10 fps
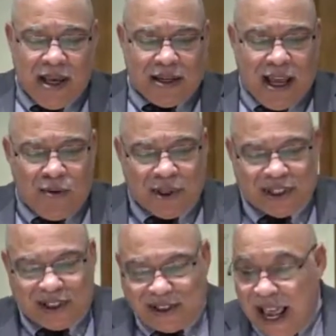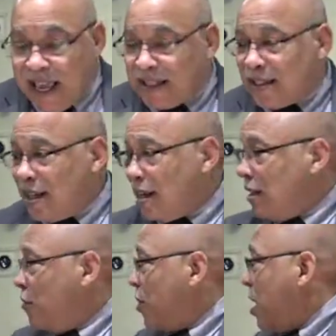They was
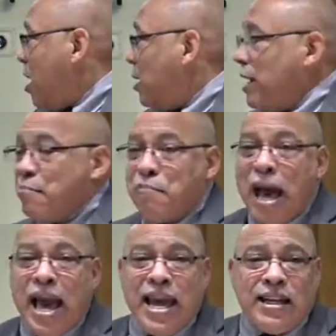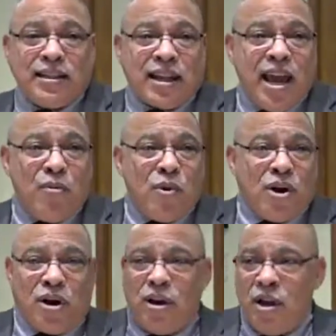dancing with all their might. They
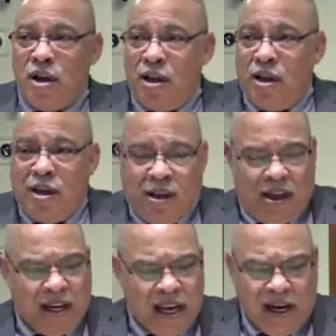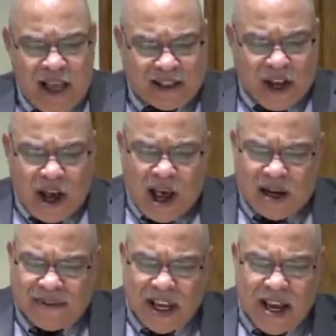were, and he lists all
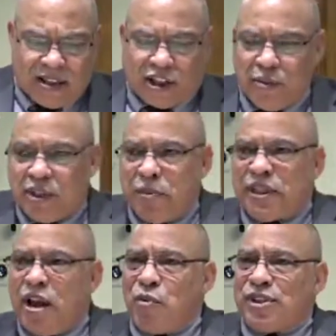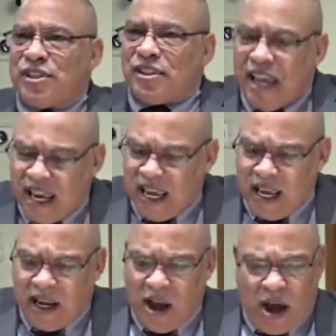of the instruments, but they were
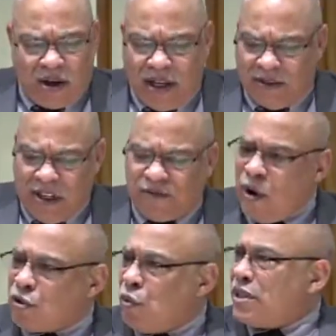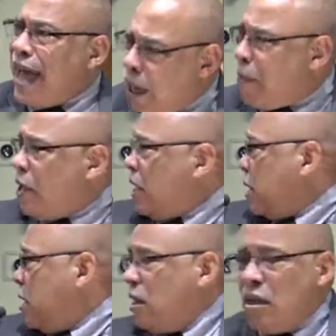singing. Oh, these, these folks was happy.
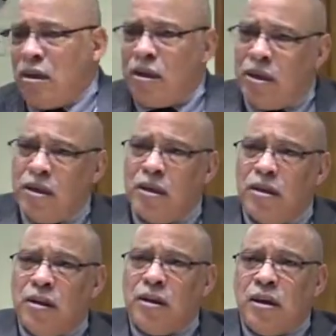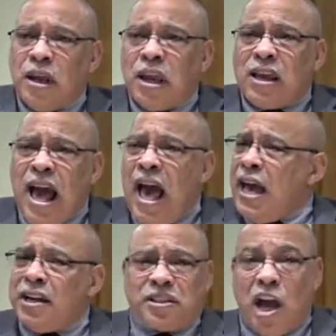
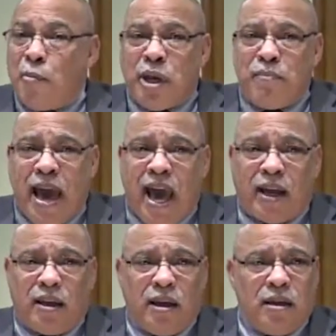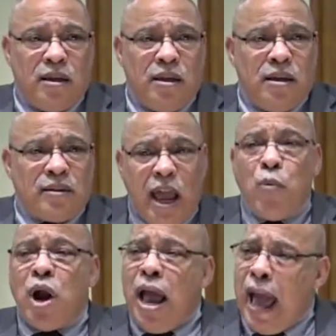God is coming back. They
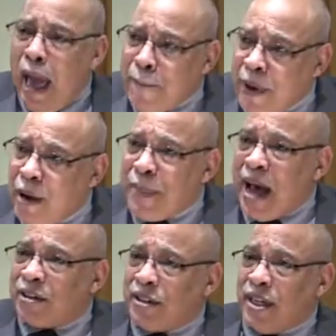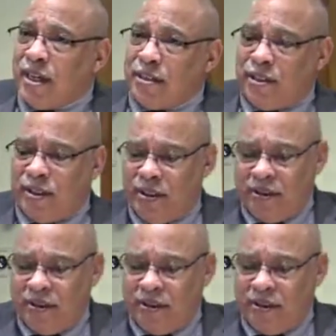were happy about this.